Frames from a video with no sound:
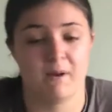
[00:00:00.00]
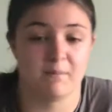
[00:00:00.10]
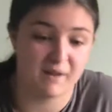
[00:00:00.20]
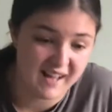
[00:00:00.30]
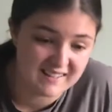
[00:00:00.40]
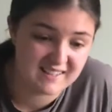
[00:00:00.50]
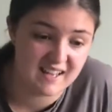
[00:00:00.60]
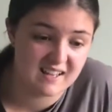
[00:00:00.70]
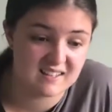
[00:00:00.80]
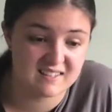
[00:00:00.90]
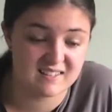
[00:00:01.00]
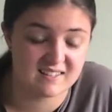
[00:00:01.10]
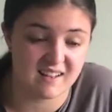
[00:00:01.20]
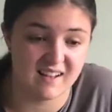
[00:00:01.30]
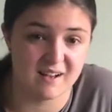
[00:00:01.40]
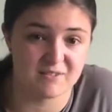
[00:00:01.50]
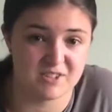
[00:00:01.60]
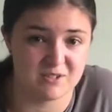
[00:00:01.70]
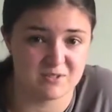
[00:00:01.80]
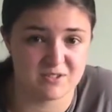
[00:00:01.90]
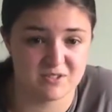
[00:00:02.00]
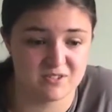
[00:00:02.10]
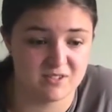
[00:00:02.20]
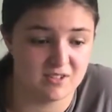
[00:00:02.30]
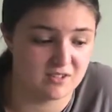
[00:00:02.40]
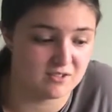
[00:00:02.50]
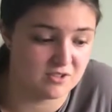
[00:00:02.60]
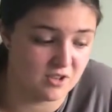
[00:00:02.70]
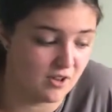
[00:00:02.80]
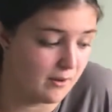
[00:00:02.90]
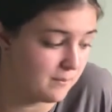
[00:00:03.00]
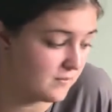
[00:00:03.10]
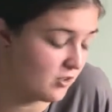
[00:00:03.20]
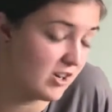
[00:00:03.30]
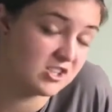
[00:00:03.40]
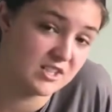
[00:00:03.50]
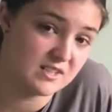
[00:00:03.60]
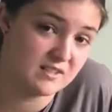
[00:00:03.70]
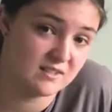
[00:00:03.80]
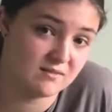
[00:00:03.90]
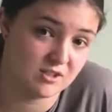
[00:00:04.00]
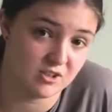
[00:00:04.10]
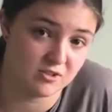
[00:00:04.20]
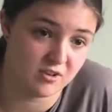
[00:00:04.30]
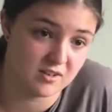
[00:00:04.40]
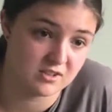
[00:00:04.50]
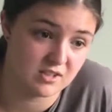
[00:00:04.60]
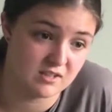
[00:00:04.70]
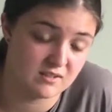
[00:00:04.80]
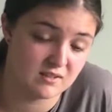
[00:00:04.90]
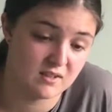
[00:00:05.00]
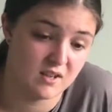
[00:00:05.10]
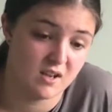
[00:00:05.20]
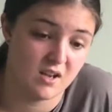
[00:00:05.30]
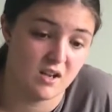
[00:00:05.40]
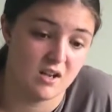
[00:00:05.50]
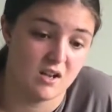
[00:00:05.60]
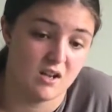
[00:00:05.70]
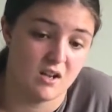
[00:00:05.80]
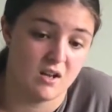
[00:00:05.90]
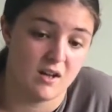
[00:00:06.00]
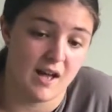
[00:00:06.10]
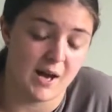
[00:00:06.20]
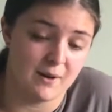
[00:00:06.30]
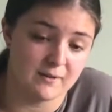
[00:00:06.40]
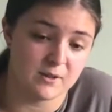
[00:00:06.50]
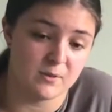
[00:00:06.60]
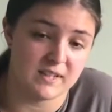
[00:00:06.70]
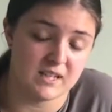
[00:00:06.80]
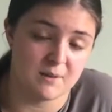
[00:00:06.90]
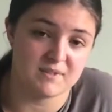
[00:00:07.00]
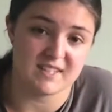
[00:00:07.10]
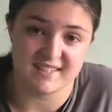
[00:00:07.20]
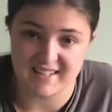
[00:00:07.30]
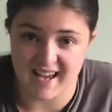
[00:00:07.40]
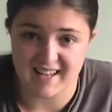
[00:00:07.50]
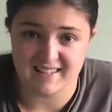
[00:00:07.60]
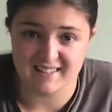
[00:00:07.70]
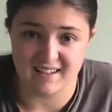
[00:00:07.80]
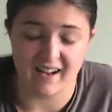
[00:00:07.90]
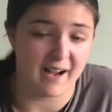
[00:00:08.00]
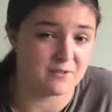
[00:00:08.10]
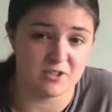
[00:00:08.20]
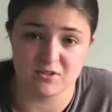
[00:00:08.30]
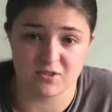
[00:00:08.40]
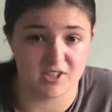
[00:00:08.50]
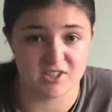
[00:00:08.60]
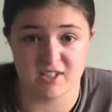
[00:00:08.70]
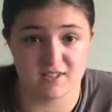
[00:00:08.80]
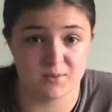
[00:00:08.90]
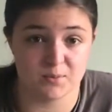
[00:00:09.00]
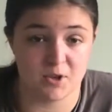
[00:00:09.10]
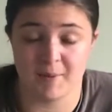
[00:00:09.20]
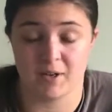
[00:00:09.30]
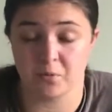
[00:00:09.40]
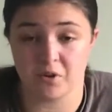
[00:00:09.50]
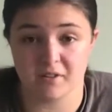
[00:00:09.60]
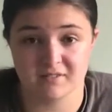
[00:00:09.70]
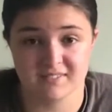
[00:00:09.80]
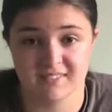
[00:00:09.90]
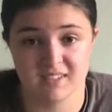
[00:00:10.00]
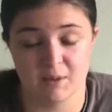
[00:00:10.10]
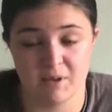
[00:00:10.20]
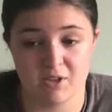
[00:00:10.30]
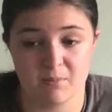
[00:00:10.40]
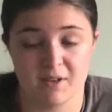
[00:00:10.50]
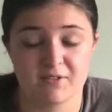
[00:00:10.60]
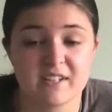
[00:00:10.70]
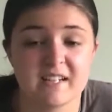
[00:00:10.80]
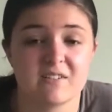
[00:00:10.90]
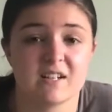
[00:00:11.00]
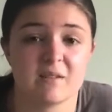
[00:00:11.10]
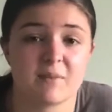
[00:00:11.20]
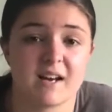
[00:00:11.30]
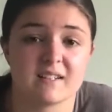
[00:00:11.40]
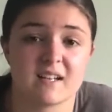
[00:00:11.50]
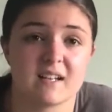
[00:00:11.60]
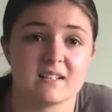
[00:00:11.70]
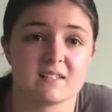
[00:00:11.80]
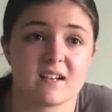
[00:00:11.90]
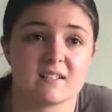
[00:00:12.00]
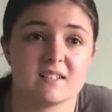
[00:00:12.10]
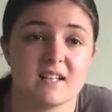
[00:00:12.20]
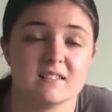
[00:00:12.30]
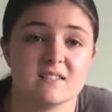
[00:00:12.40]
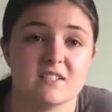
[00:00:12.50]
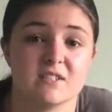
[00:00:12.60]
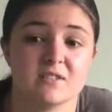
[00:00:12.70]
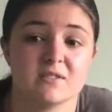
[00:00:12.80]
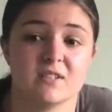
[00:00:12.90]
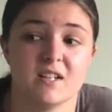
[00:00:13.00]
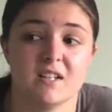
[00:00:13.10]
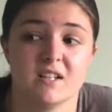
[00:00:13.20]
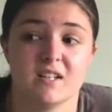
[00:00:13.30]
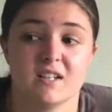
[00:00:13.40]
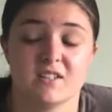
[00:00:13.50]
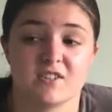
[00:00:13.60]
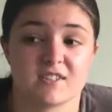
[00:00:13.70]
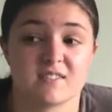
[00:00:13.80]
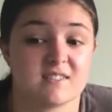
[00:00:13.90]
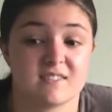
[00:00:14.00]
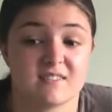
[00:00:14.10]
my bad days I have to use crutches, 2 crutches. However, when it comes to stairs, I have to use crutches no matter what. I mean, on my really, really bad days, I tend to just